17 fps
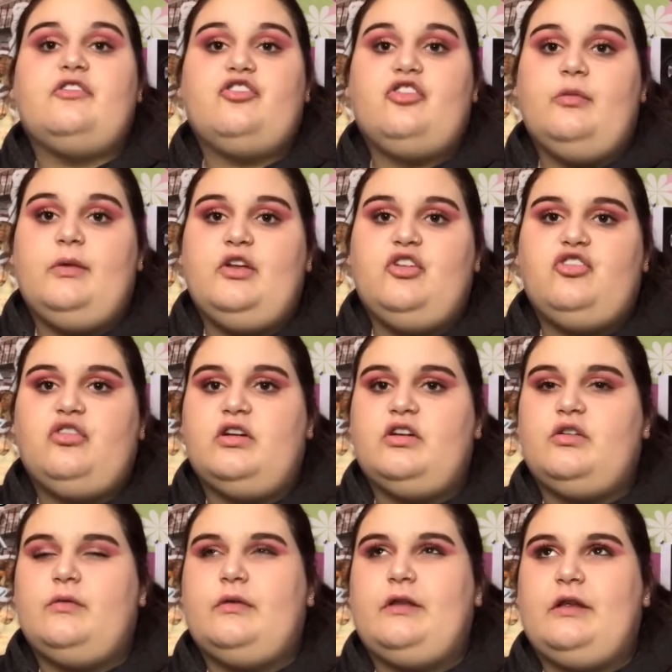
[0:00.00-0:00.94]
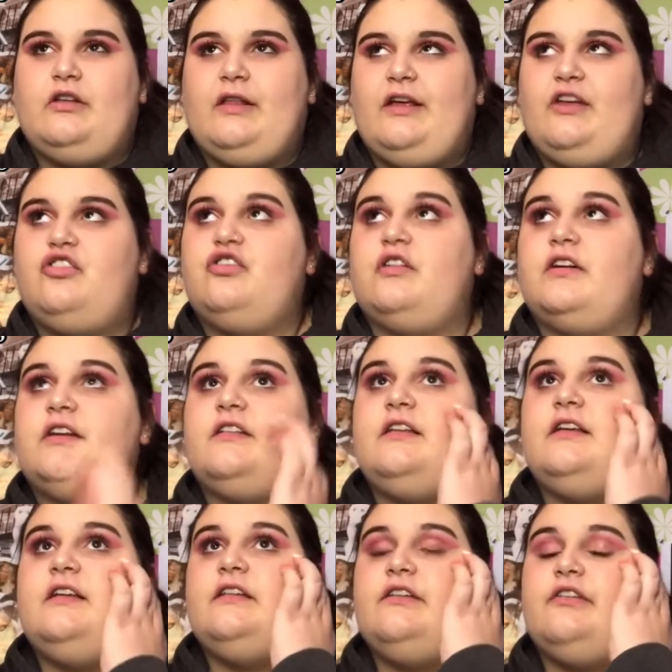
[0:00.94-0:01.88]
shouldn't be a shark, so it was like shark
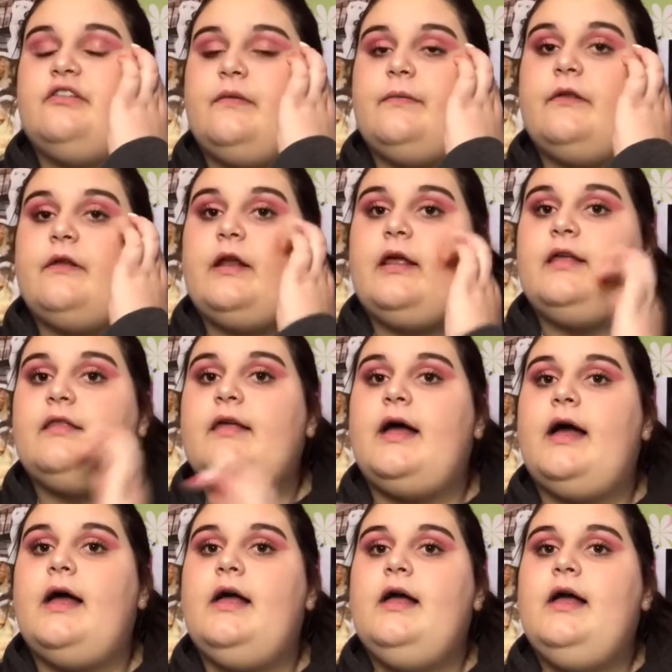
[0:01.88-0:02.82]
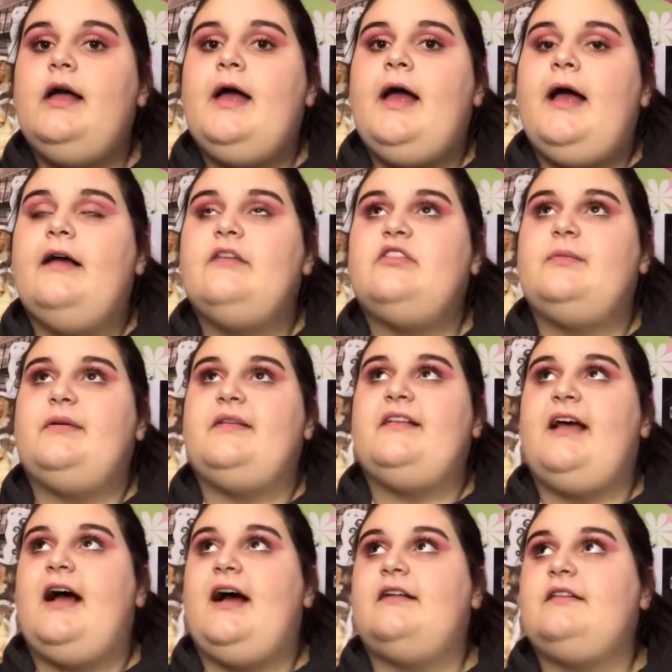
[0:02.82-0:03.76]
season or something like that, ends up
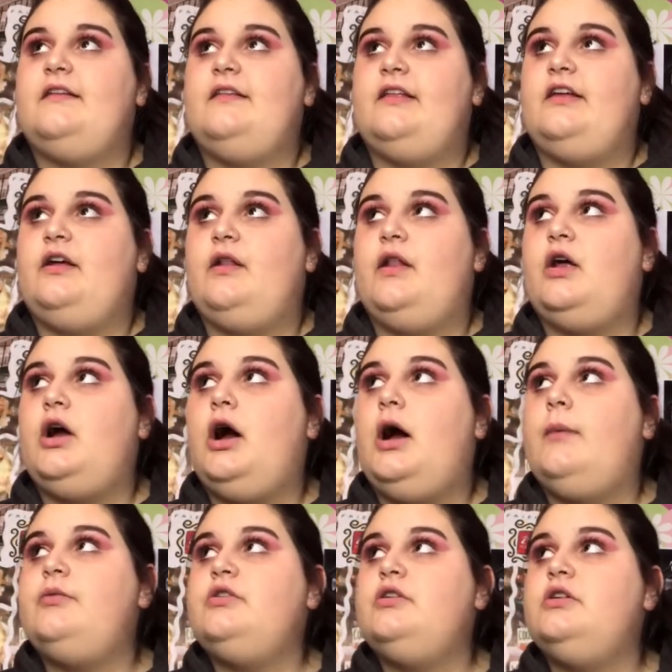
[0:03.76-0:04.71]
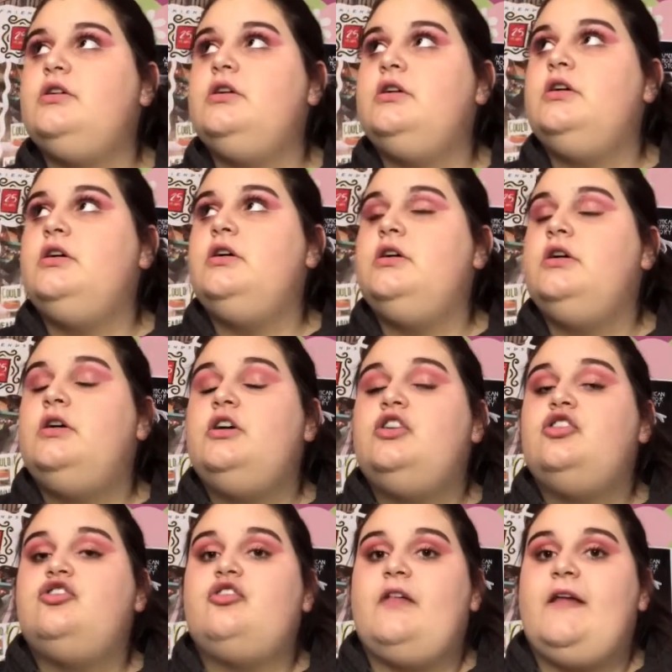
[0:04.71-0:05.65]
attacking the helicopter.
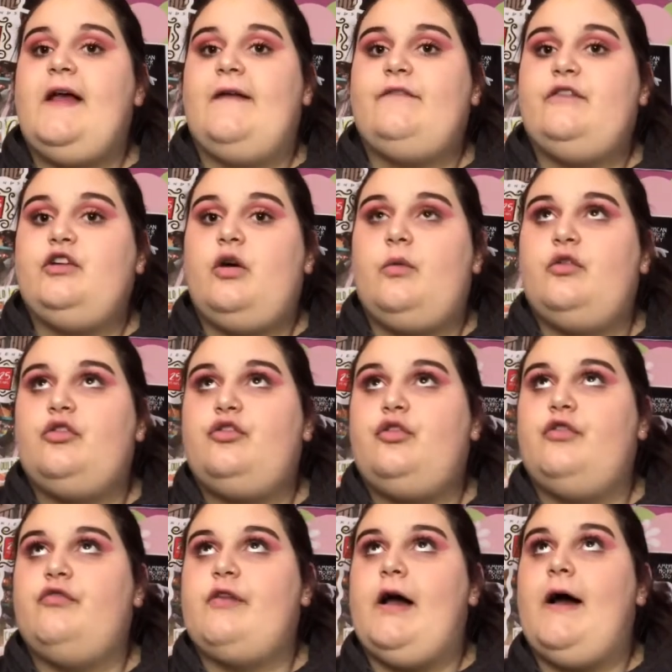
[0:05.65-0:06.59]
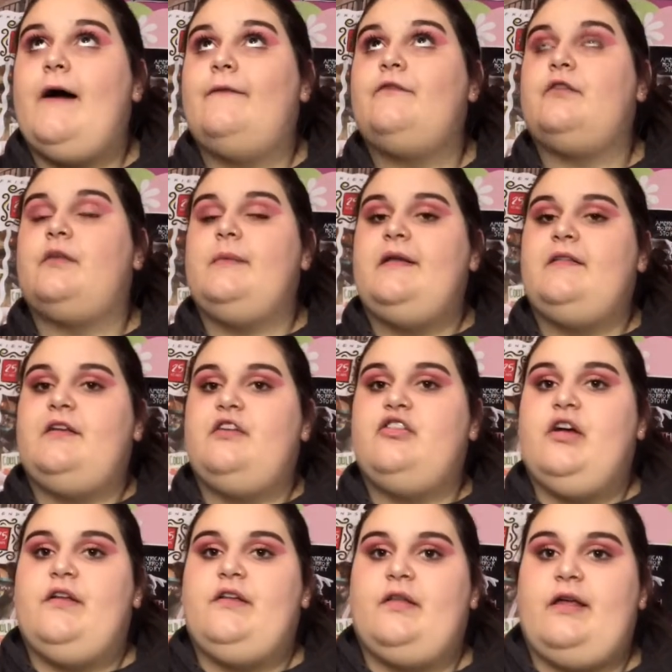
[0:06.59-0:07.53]
So they had to go into a raft. So they're basically
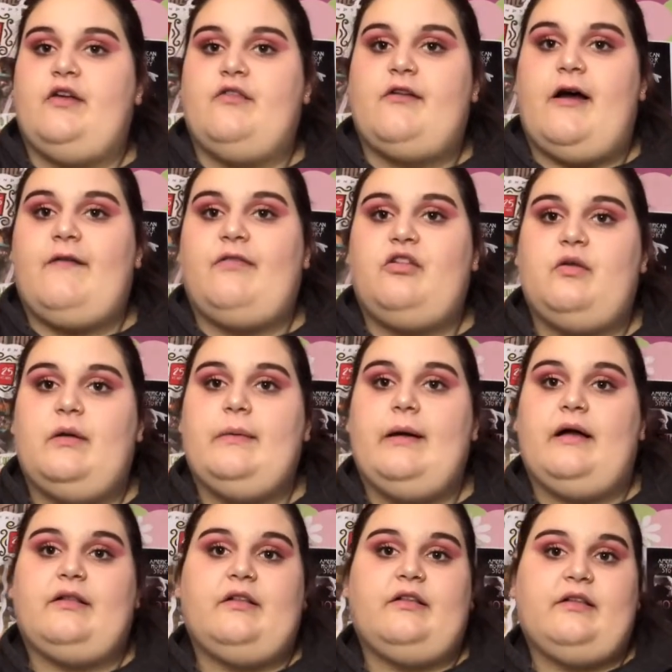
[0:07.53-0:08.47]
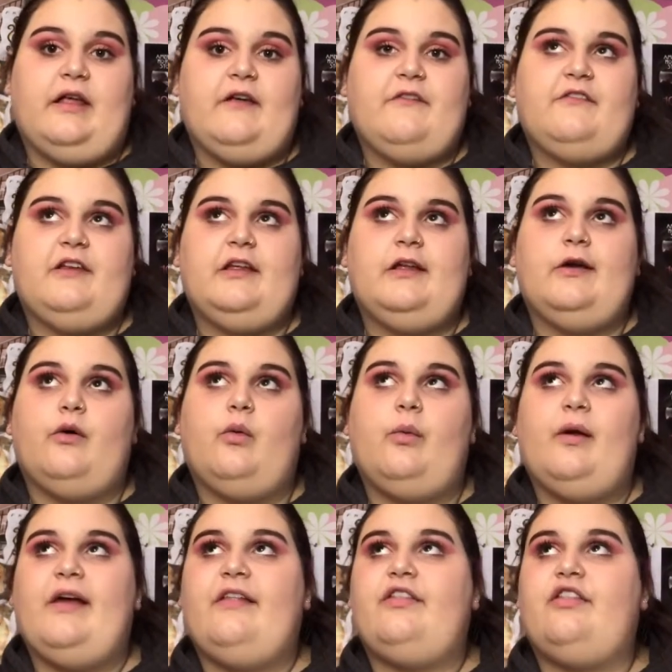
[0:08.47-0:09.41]
trying to like raft their way back to safety
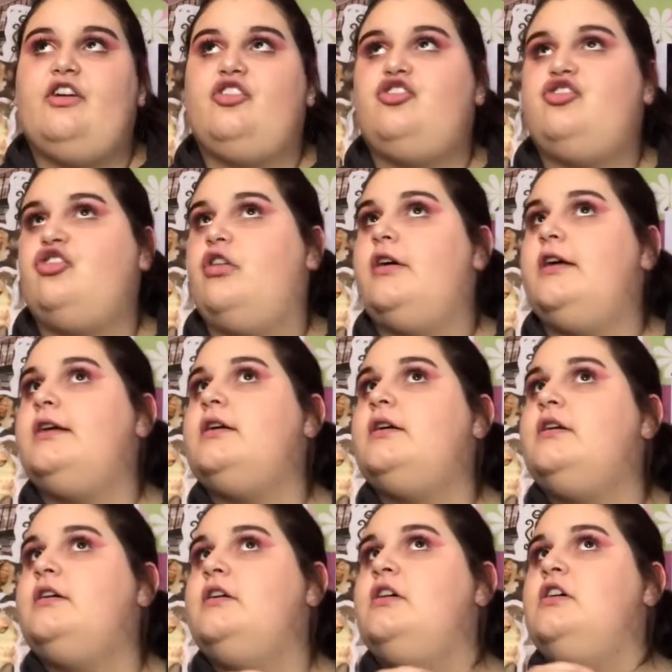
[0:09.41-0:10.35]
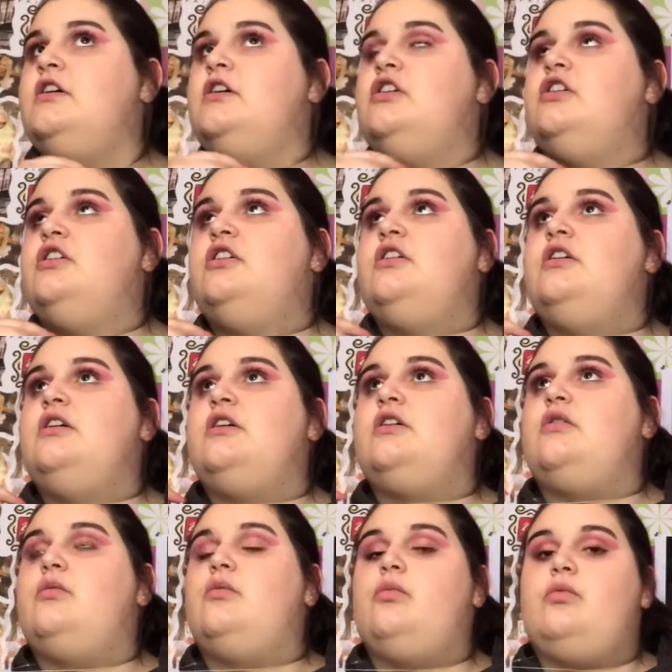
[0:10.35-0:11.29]
with a shark.
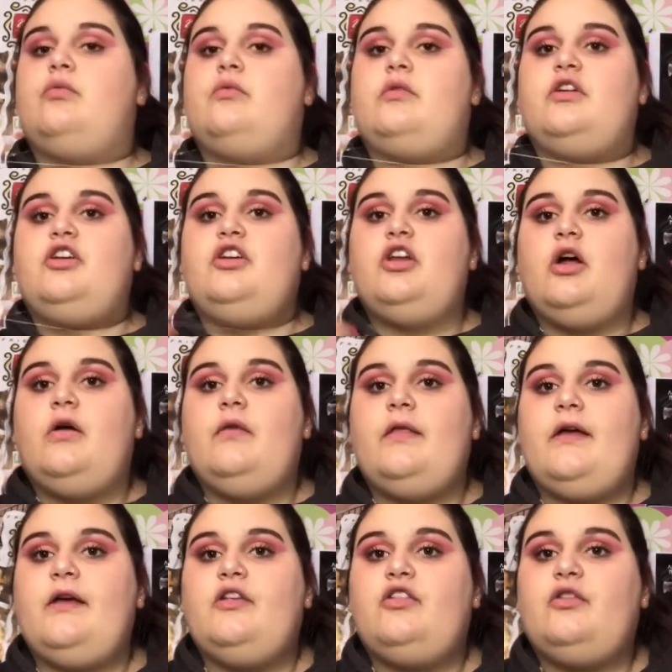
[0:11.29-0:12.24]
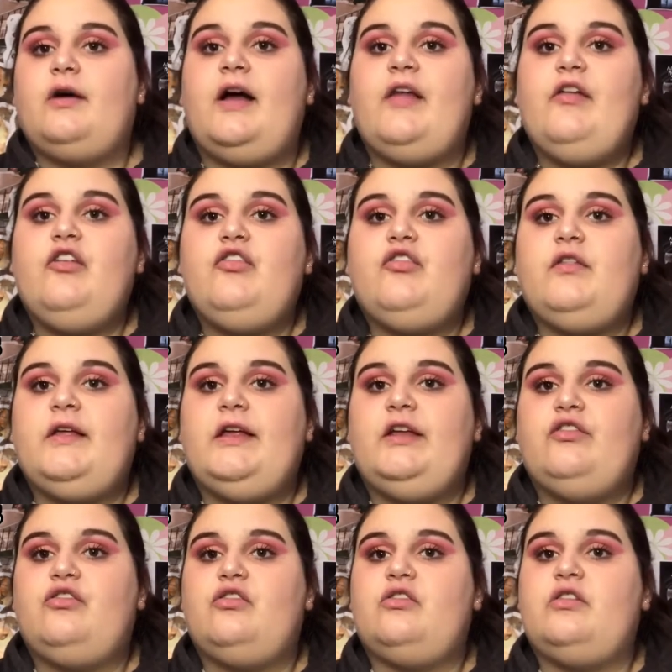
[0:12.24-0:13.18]
You know, there. So I thought it was really
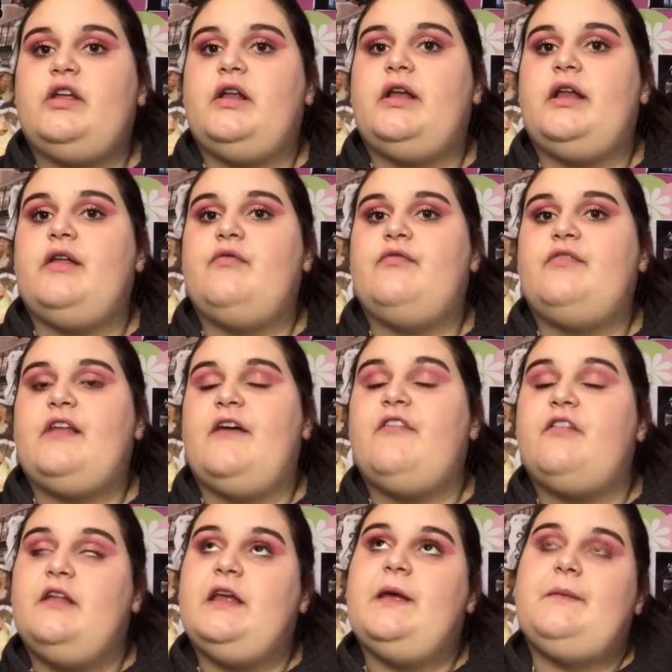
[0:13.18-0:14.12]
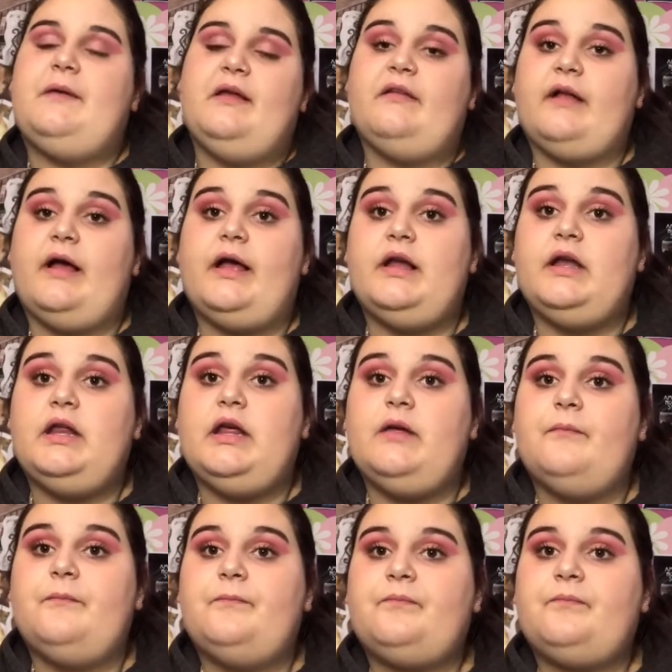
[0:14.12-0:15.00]
interesting. It definitely gave me anxiety.